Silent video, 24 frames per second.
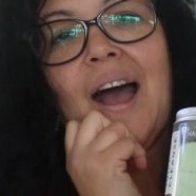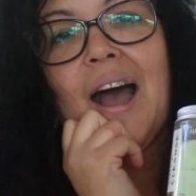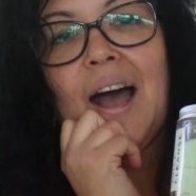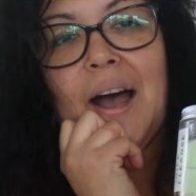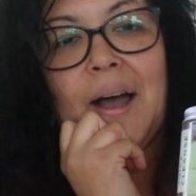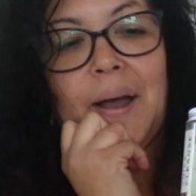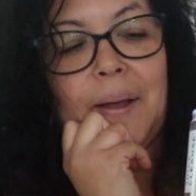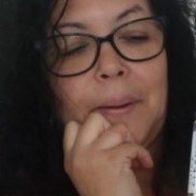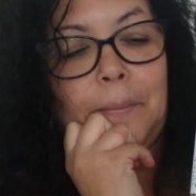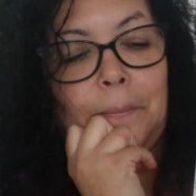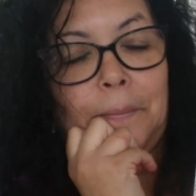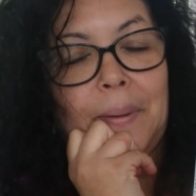
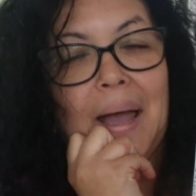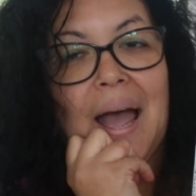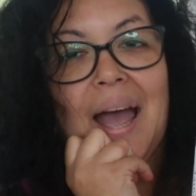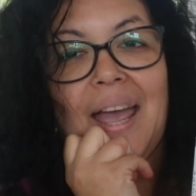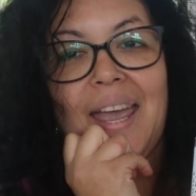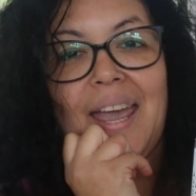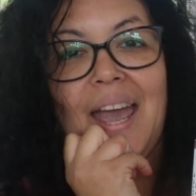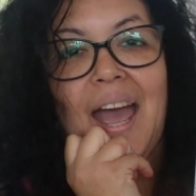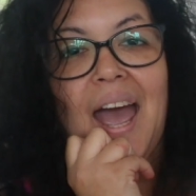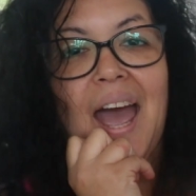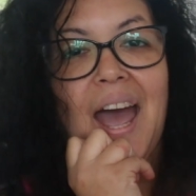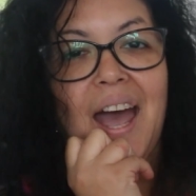um,
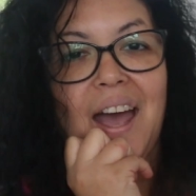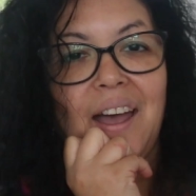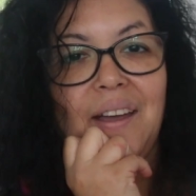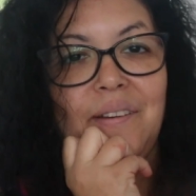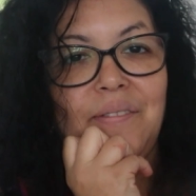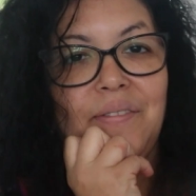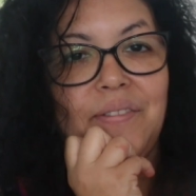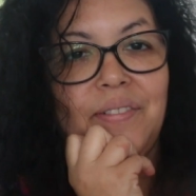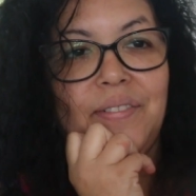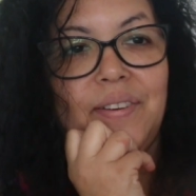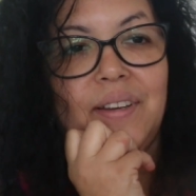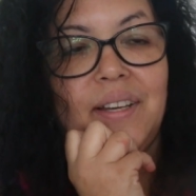I
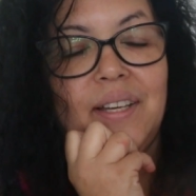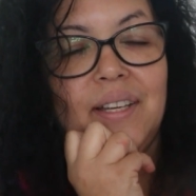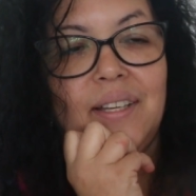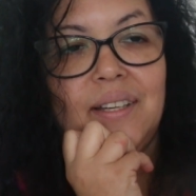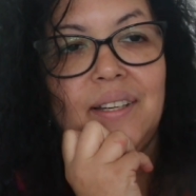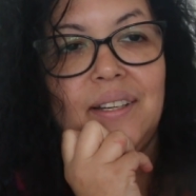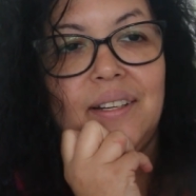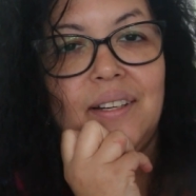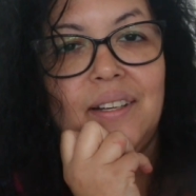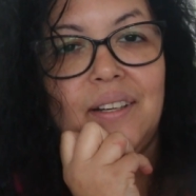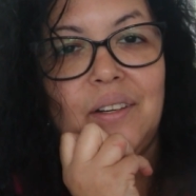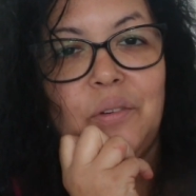have
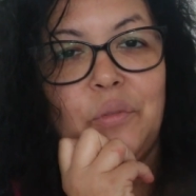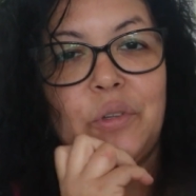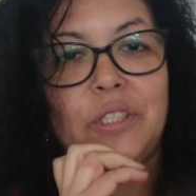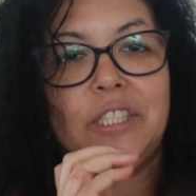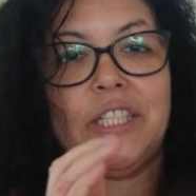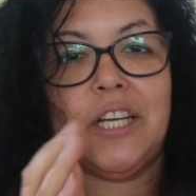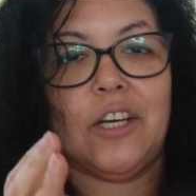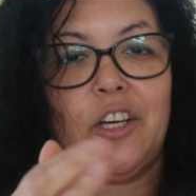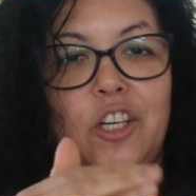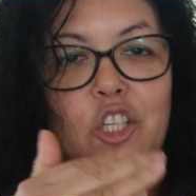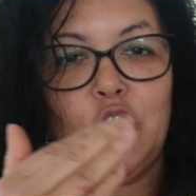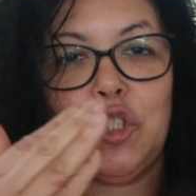
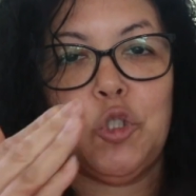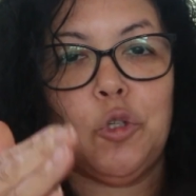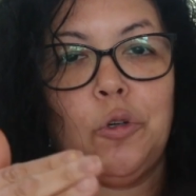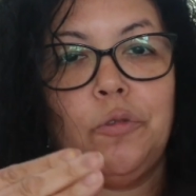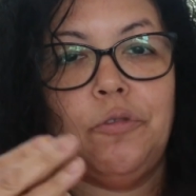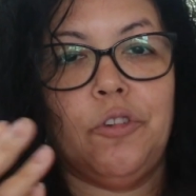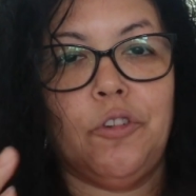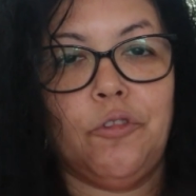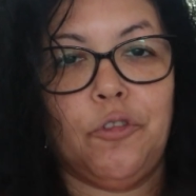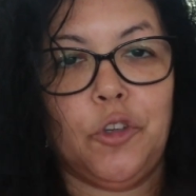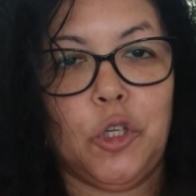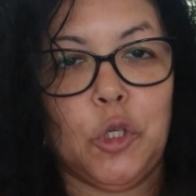which I'm gonna do
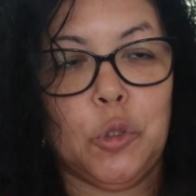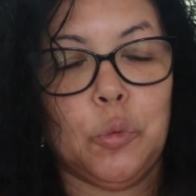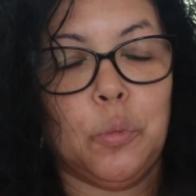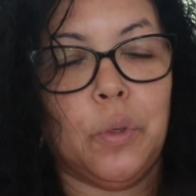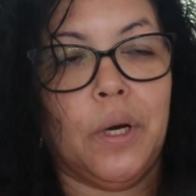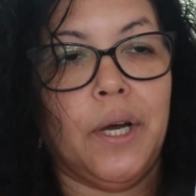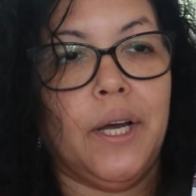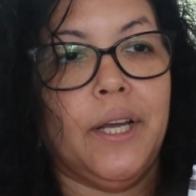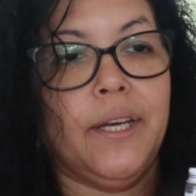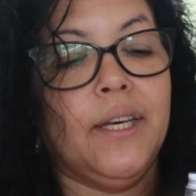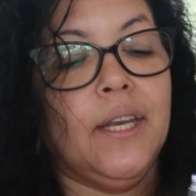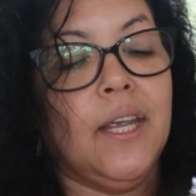a review
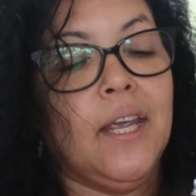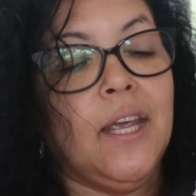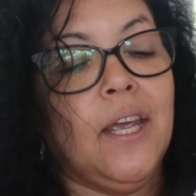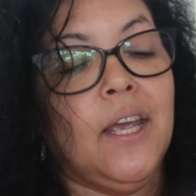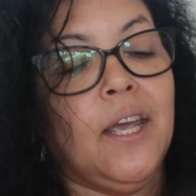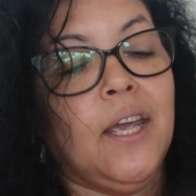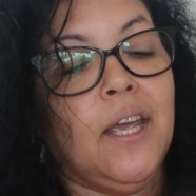on